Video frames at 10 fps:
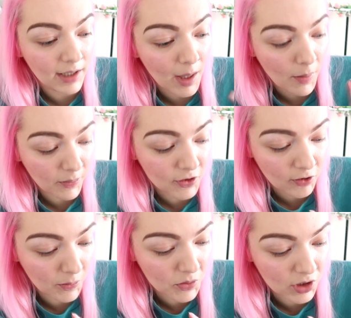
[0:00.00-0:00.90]
and get my
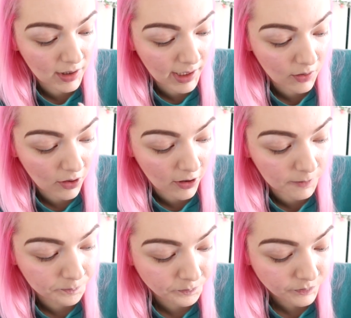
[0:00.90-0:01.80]
prescription later
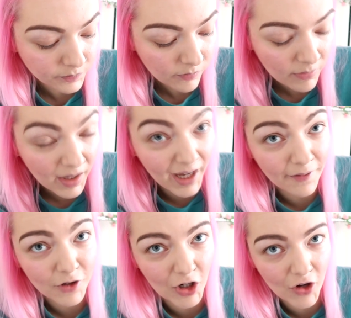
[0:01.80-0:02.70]
on,
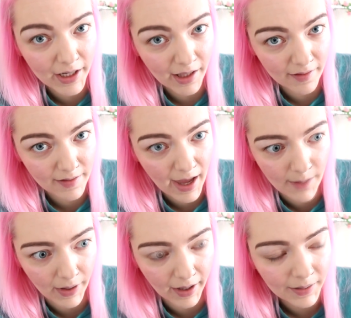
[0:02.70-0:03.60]
after I try and get this
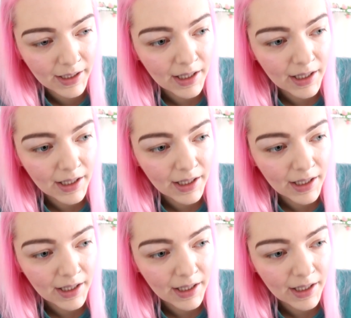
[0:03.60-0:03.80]
Care Bear.